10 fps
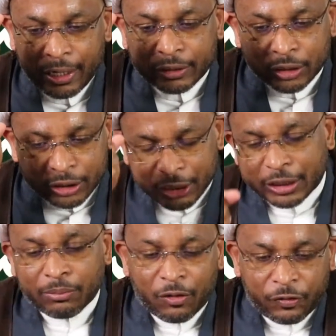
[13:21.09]
So the
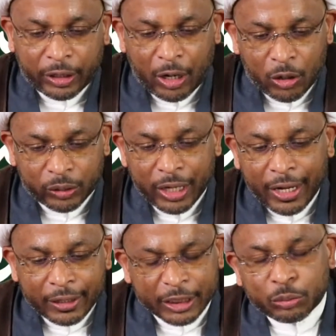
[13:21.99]
system of
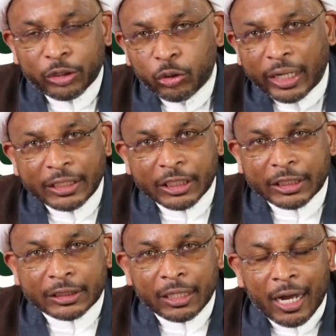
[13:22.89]
Fir'aun, this one you can
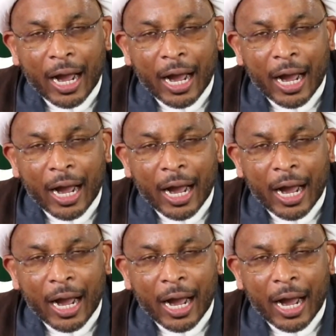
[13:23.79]
just